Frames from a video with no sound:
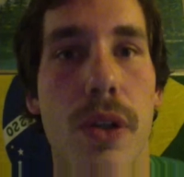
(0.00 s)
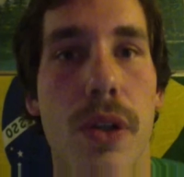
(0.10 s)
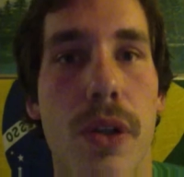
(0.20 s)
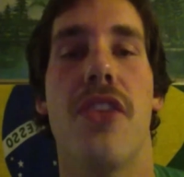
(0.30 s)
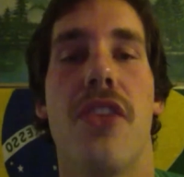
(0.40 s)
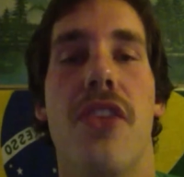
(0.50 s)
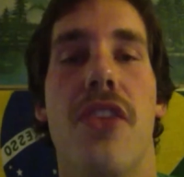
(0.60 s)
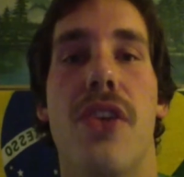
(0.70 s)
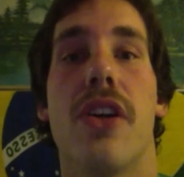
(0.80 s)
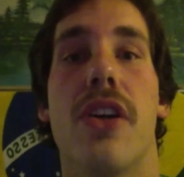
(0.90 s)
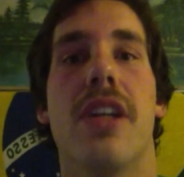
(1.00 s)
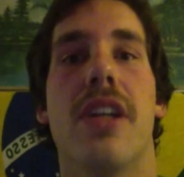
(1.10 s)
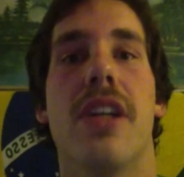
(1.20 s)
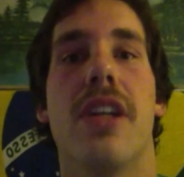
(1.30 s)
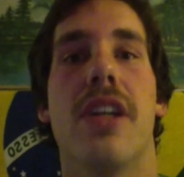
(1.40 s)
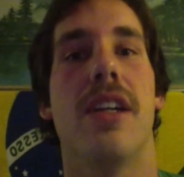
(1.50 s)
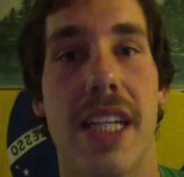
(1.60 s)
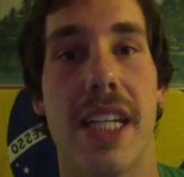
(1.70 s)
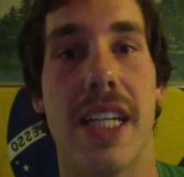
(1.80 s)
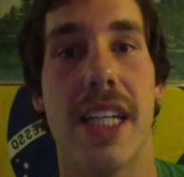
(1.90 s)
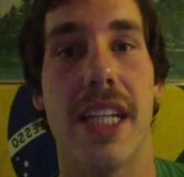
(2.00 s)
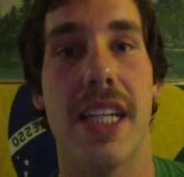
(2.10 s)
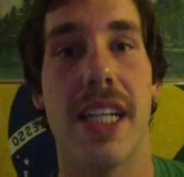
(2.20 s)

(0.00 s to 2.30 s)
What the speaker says: And the third being